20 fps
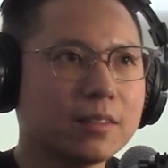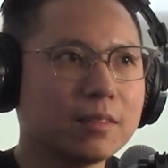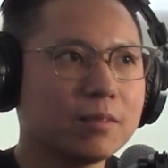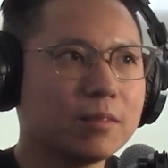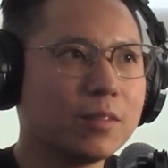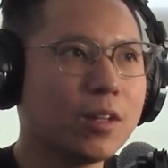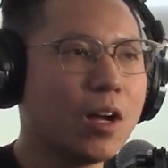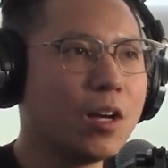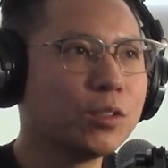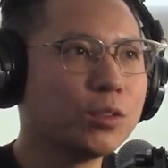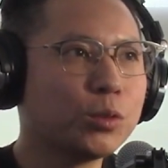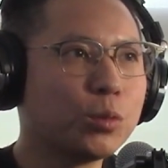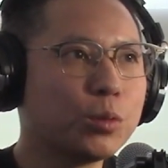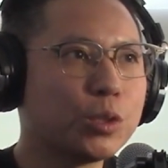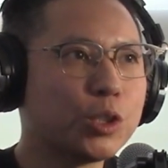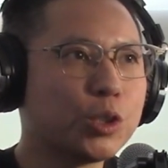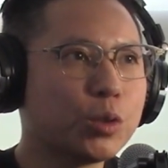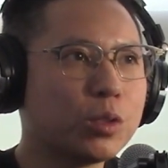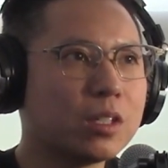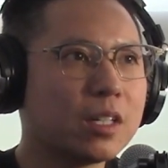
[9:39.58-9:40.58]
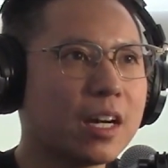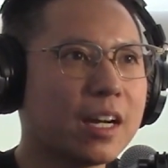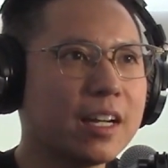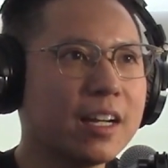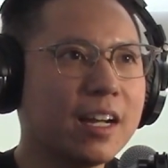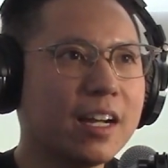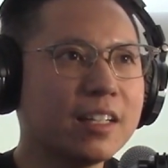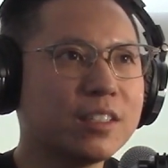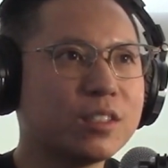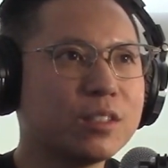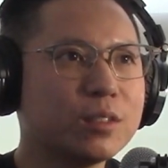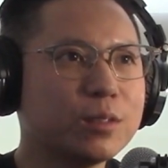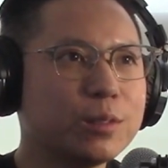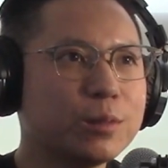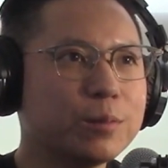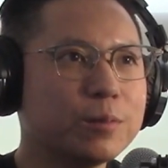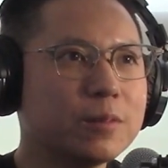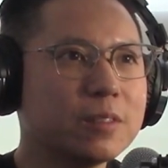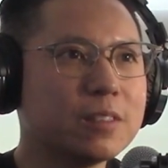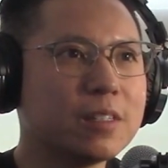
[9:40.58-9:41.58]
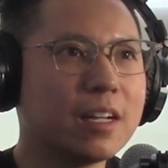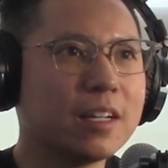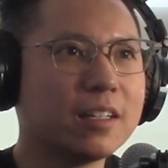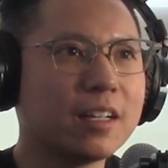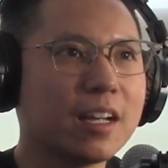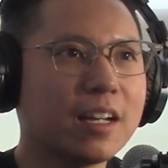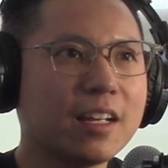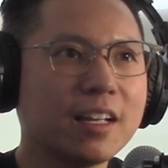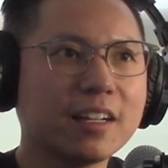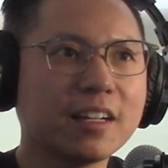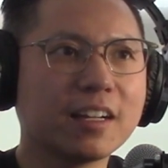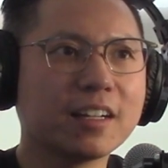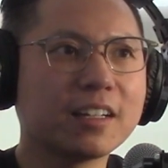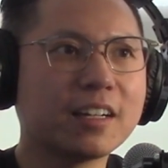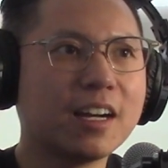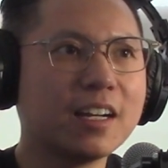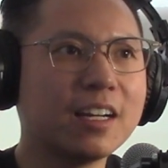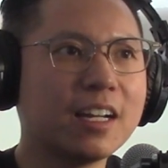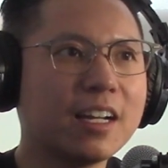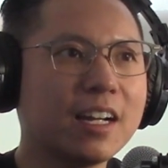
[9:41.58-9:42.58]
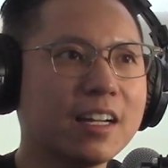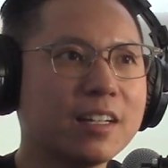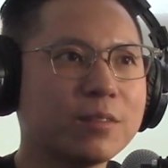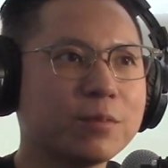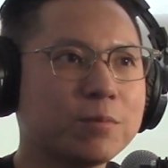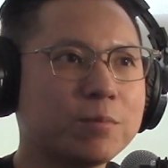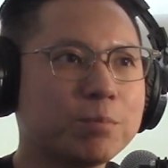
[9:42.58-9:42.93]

long story short, I kind of had to